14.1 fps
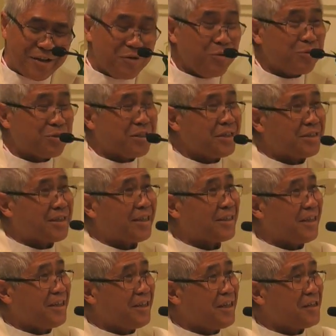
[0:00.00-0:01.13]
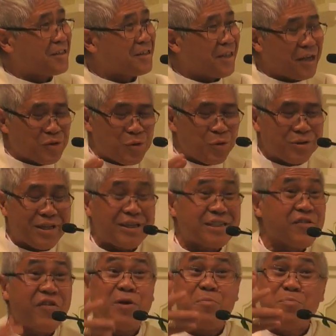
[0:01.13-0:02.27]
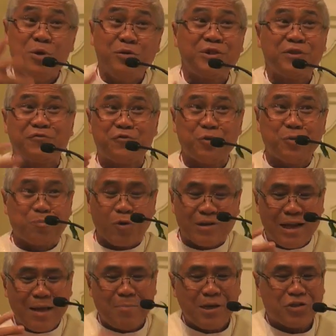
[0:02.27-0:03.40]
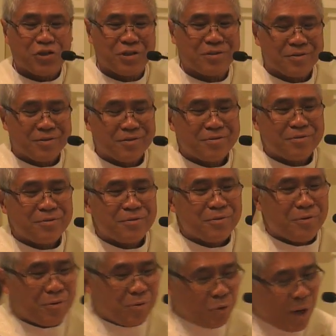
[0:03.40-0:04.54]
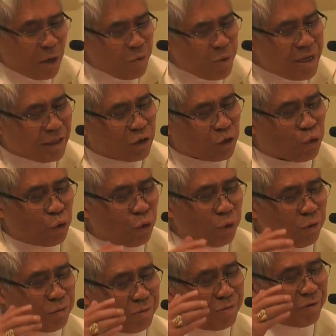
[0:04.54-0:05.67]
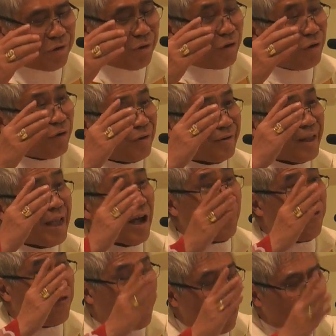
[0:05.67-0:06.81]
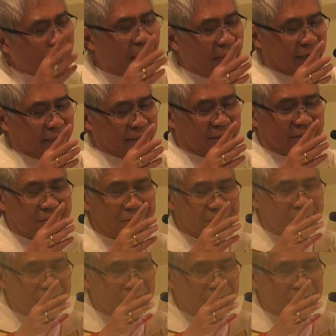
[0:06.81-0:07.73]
You notice that in this exulted, it's a very beautiful proclamation where we are told there are four nights.